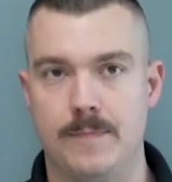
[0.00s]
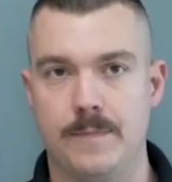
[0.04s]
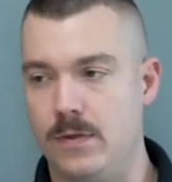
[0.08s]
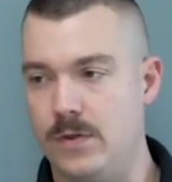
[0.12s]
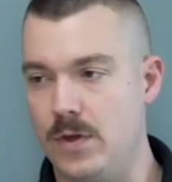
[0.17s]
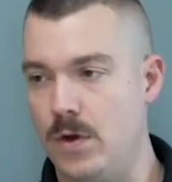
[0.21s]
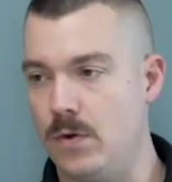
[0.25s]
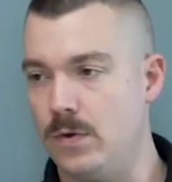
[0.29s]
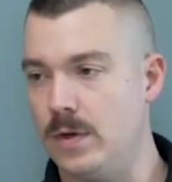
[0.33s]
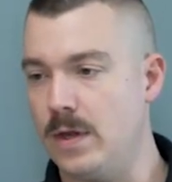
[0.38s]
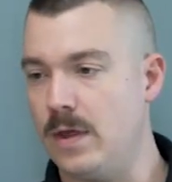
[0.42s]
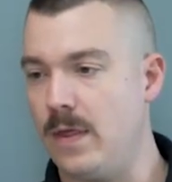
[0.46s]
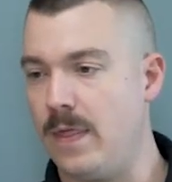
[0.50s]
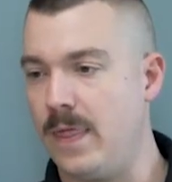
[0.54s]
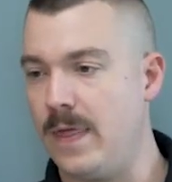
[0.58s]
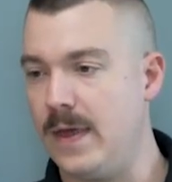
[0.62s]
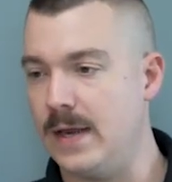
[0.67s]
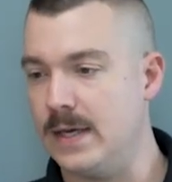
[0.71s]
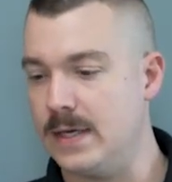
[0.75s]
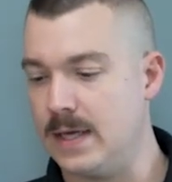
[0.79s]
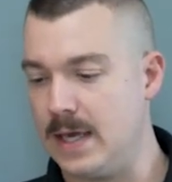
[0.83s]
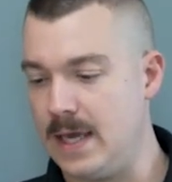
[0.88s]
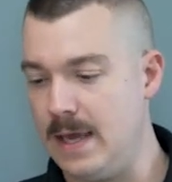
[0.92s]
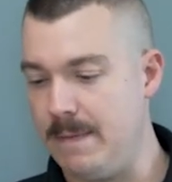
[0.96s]
The only other
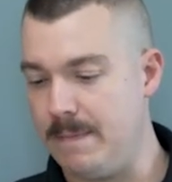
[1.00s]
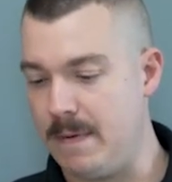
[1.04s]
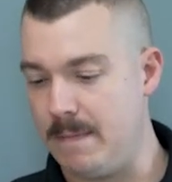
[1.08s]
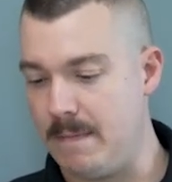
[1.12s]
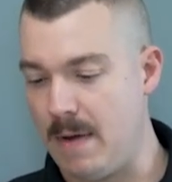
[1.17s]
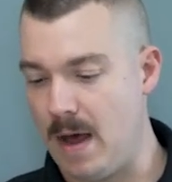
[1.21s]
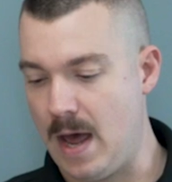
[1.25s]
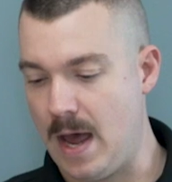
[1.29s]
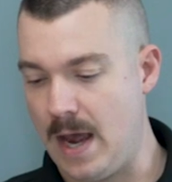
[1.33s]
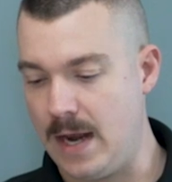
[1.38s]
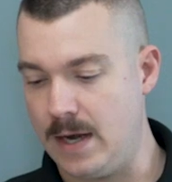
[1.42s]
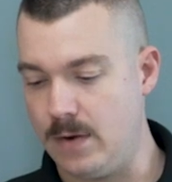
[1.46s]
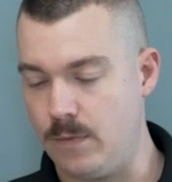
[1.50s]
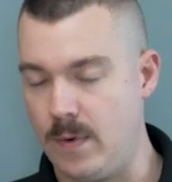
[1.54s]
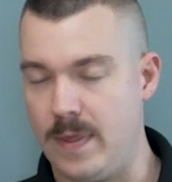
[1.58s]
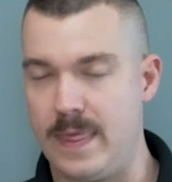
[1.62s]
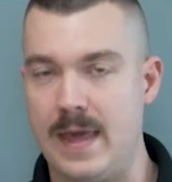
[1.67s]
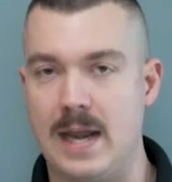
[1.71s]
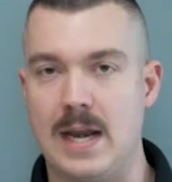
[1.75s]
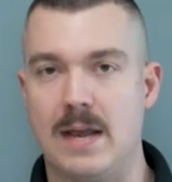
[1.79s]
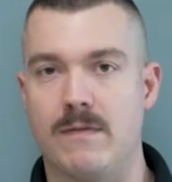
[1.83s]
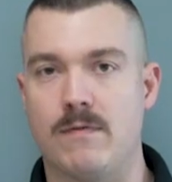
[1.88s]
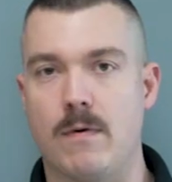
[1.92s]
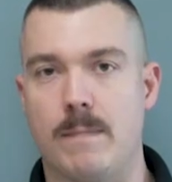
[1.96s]
thing to keep in mind with
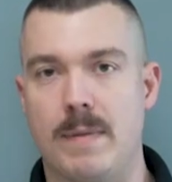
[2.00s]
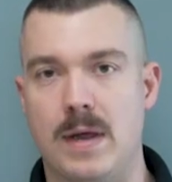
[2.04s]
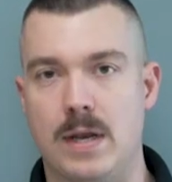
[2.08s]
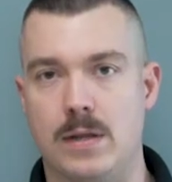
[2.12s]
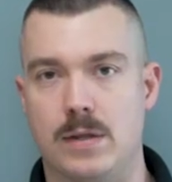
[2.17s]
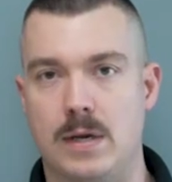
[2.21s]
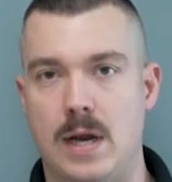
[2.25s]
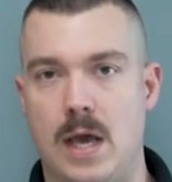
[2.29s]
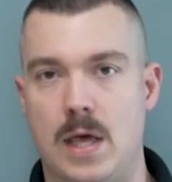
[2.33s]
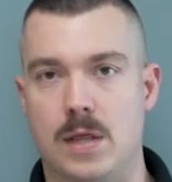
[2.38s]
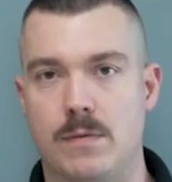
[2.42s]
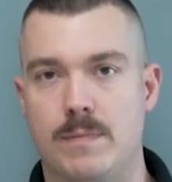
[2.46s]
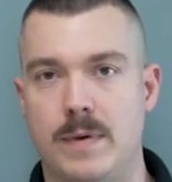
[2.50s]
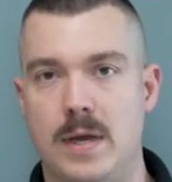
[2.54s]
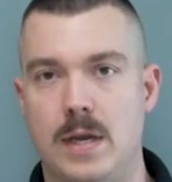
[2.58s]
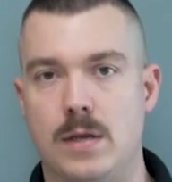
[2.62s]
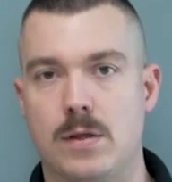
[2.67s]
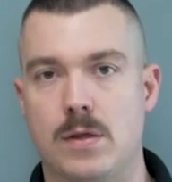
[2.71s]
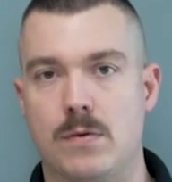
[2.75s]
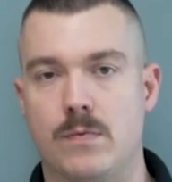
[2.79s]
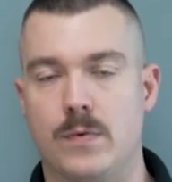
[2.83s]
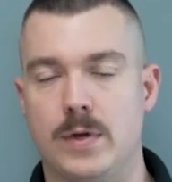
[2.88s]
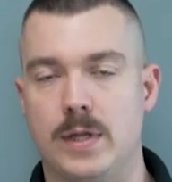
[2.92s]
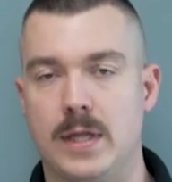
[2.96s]
any of our
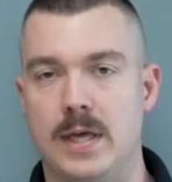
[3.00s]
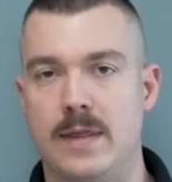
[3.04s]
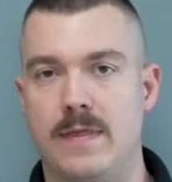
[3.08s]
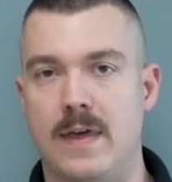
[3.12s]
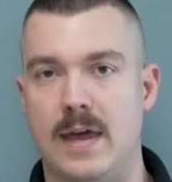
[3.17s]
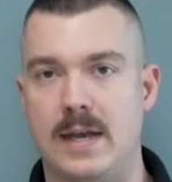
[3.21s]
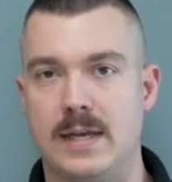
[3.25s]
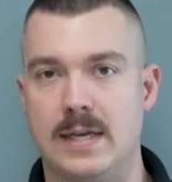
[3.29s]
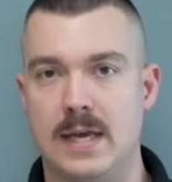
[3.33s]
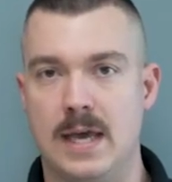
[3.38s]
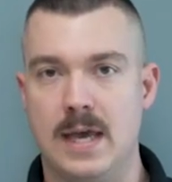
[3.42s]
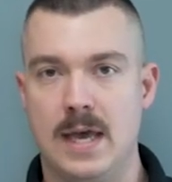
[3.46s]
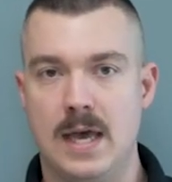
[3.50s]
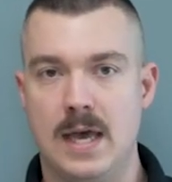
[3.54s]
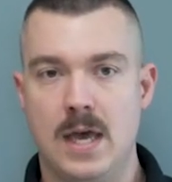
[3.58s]
benzodiazepines is really that